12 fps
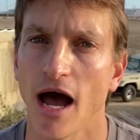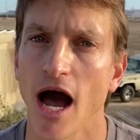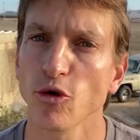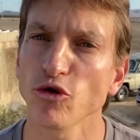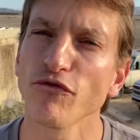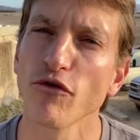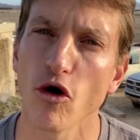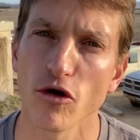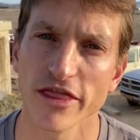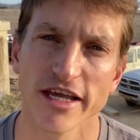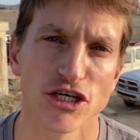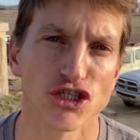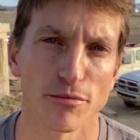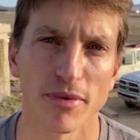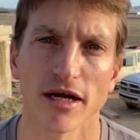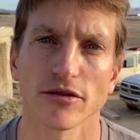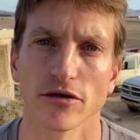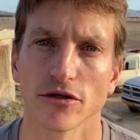Out of all the
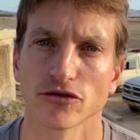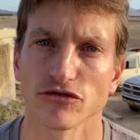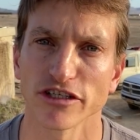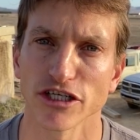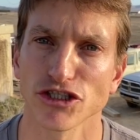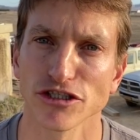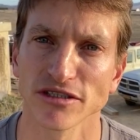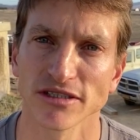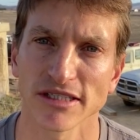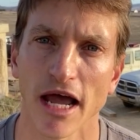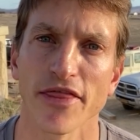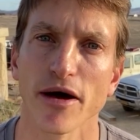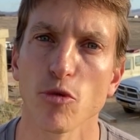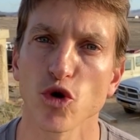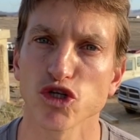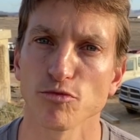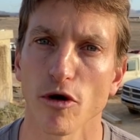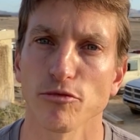Shabbat traditions, the
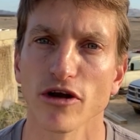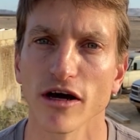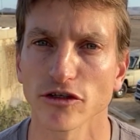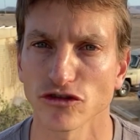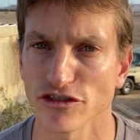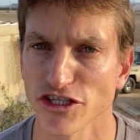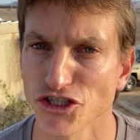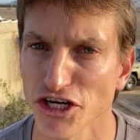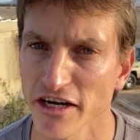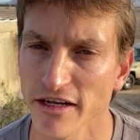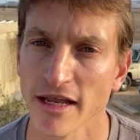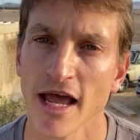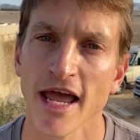most popular tradition